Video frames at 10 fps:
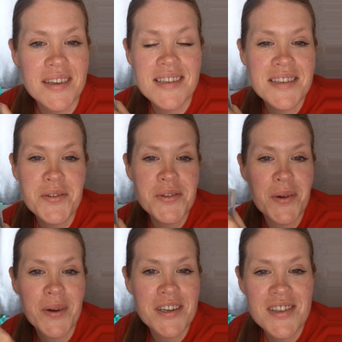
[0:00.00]
It's still so
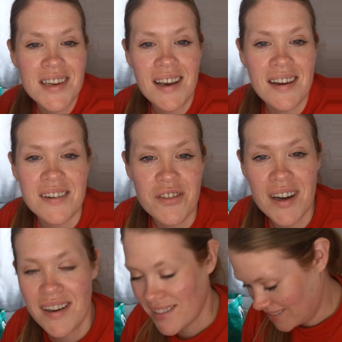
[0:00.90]
much to learn,
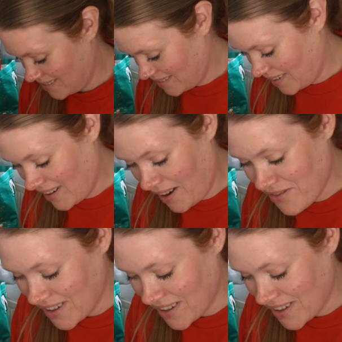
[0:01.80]
right? I love